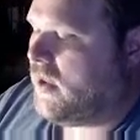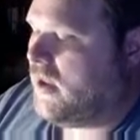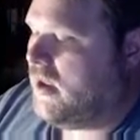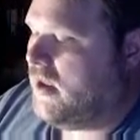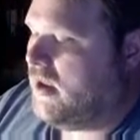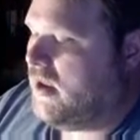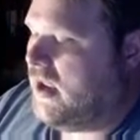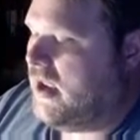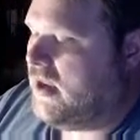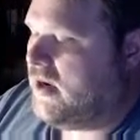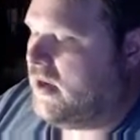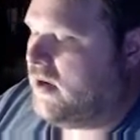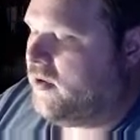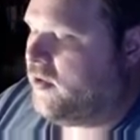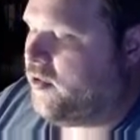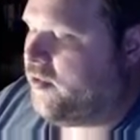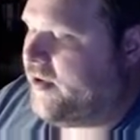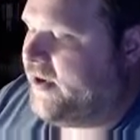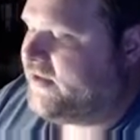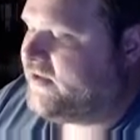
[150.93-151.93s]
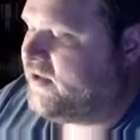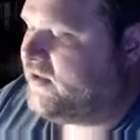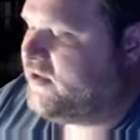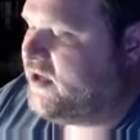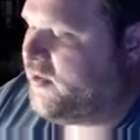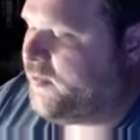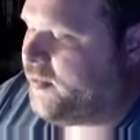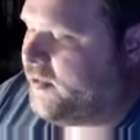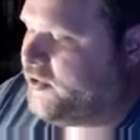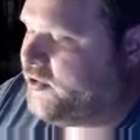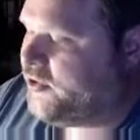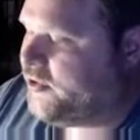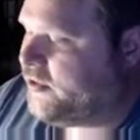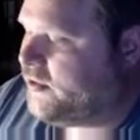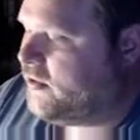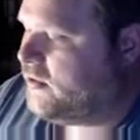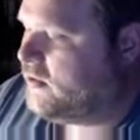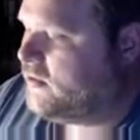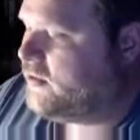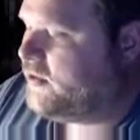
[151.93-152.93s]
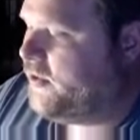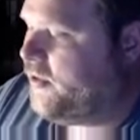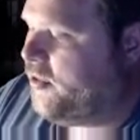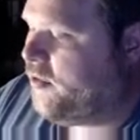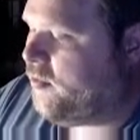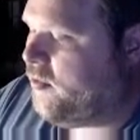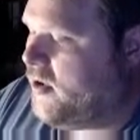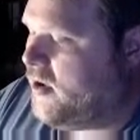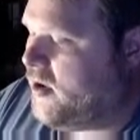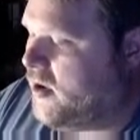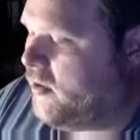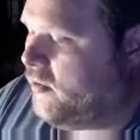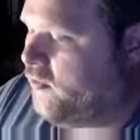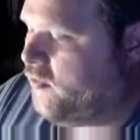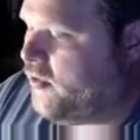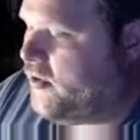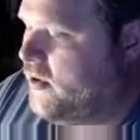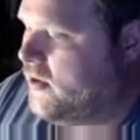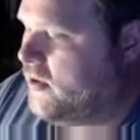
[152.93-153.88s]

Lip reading: and increase the temperature to 300.